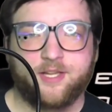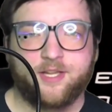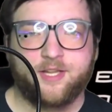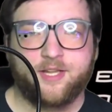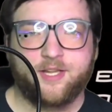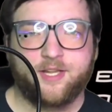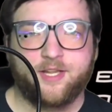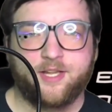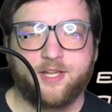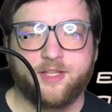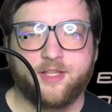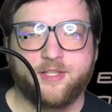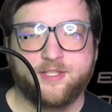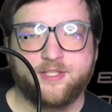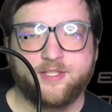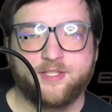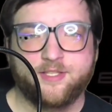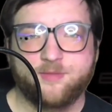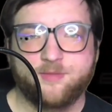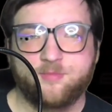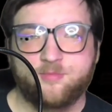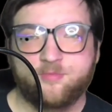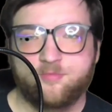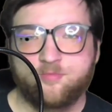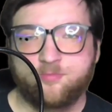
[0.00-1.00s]
its
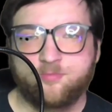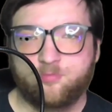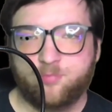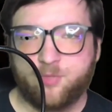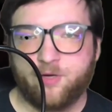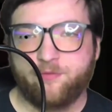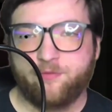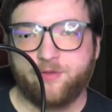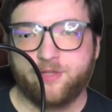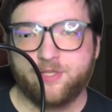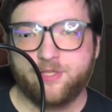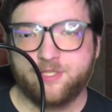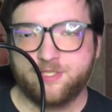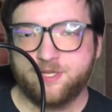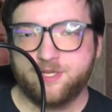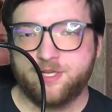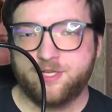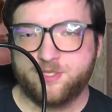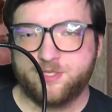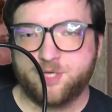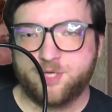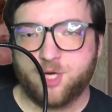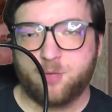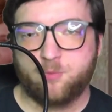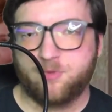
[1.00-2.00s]
previous
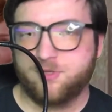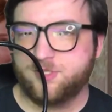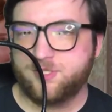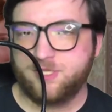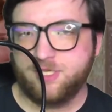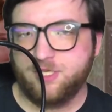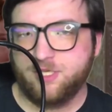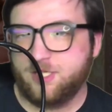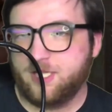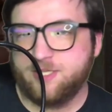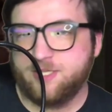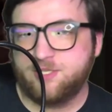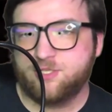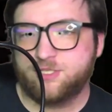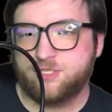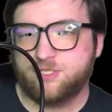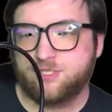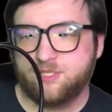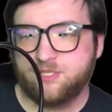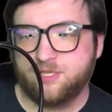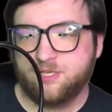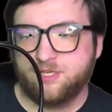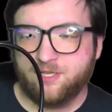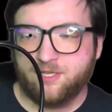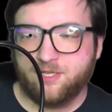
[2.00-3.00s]
installments. It, it just
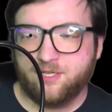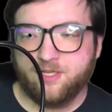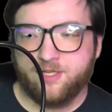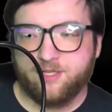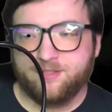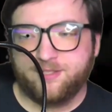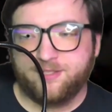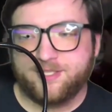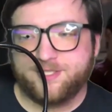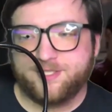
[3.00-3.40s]
that's